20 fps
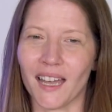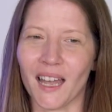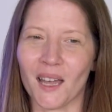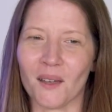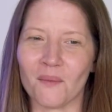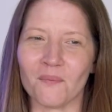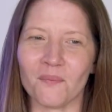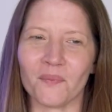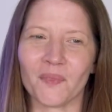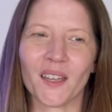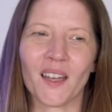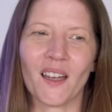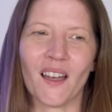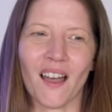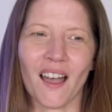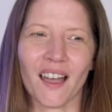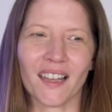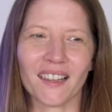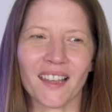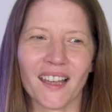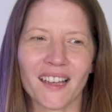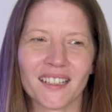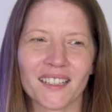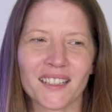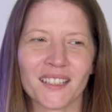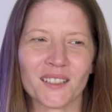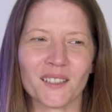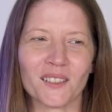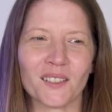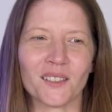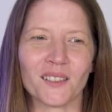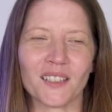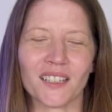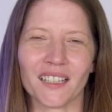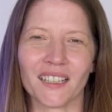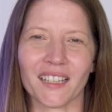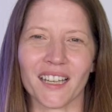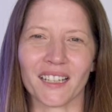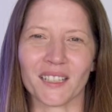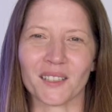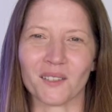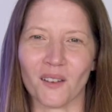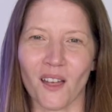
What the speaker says: I like to collect,